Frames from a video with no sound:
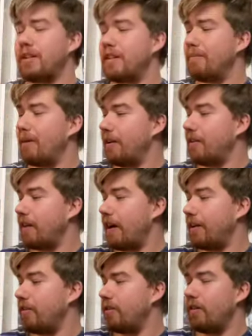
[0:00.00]
of the month, I
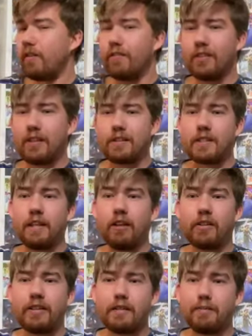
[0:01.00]
don't know if you can tell
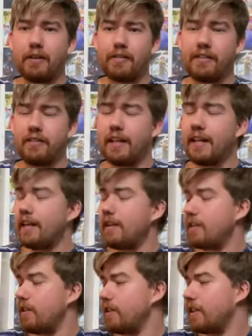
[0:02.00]
because of my ring light,
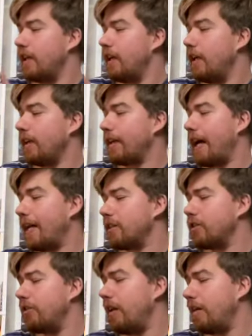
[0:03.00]
is
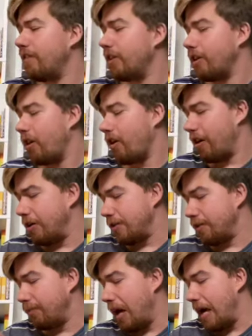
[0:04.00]
Castle of the
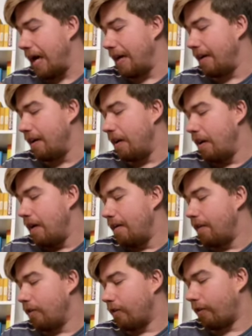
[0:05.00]
Curse by
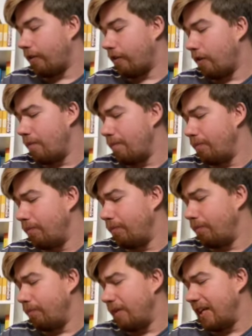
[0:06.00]

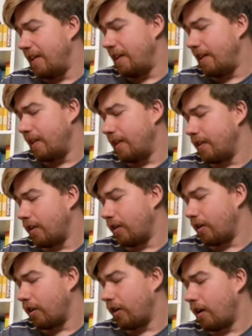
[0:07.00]
Romina
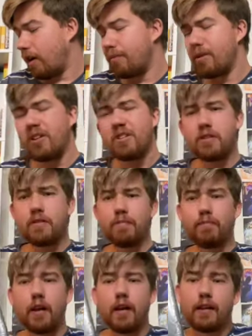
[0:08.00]
Garber.
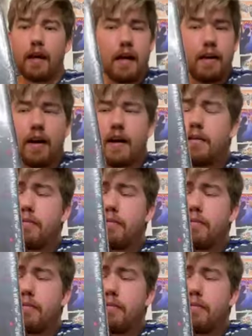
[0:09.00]
Again, I am